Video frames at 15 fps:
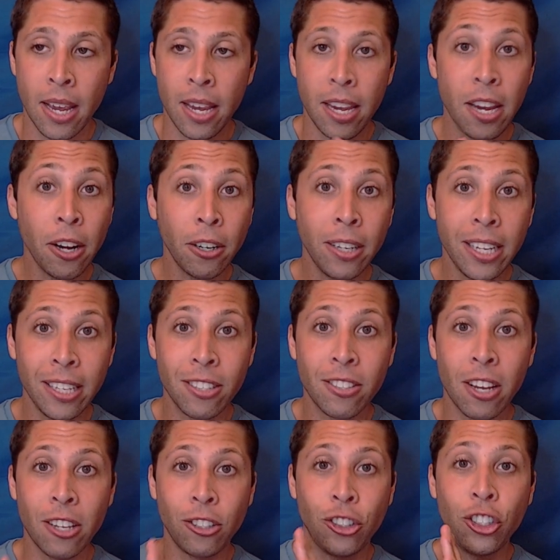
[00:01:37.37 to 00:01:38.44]
Here
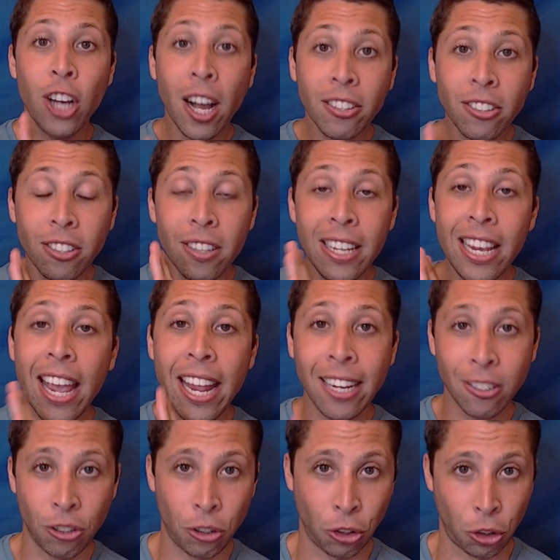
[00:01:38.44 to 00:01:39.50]
is just the
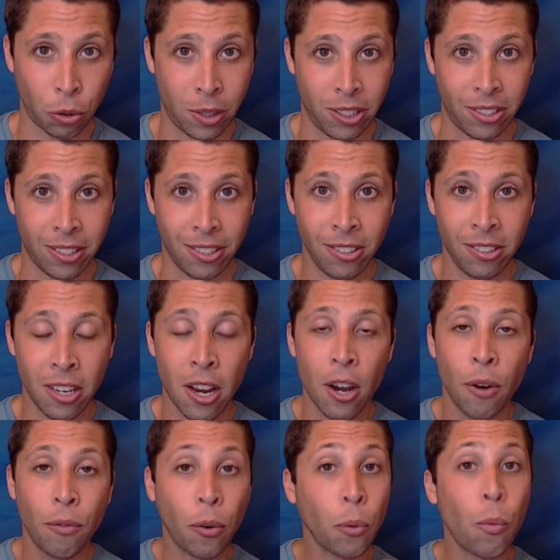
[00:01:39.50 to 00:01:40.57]
answer choices
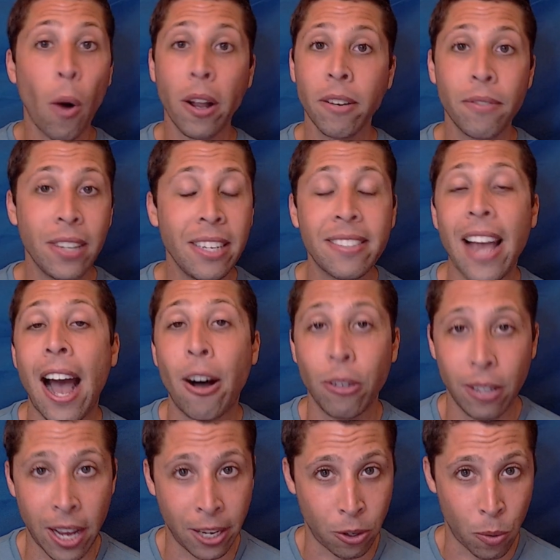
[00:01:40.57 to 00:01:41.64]
for one of these
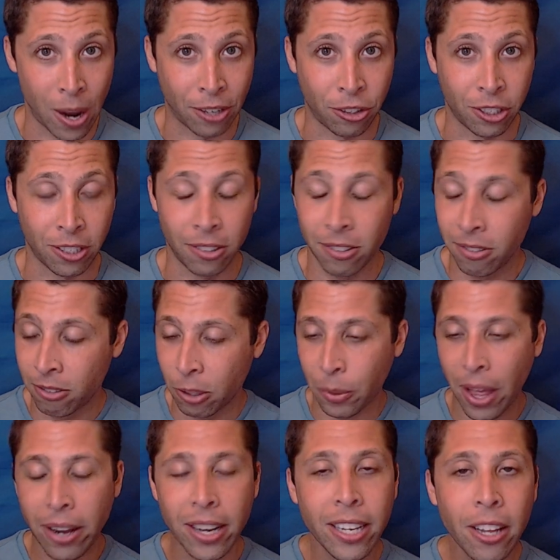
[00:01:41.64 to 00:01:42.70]
outline questions. So
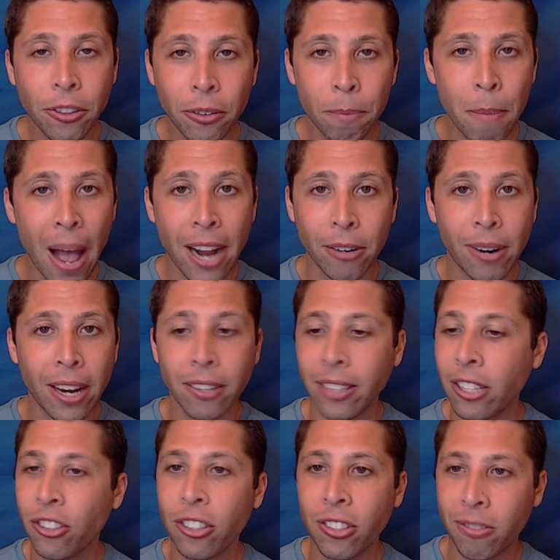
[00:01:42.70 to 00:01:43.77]
without any other background,
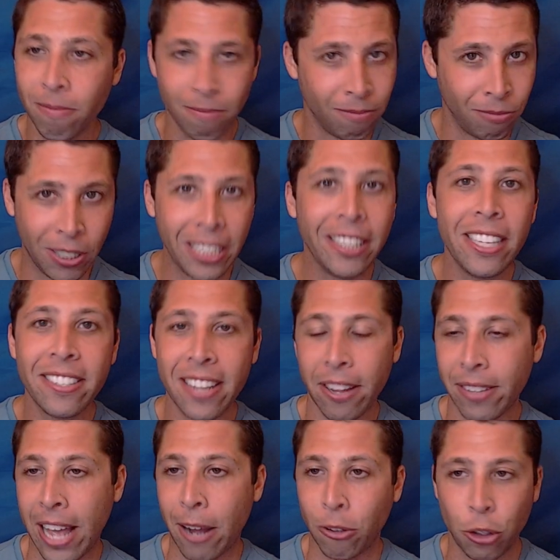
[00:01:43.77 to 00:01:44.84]
let's just read these out
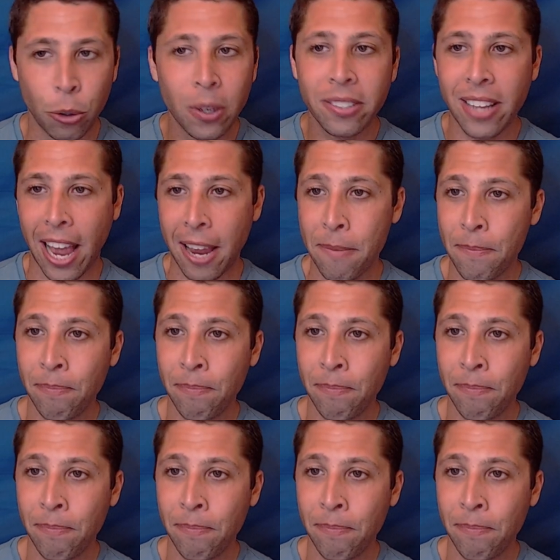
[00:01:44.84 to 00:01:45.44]
loud. Choice A.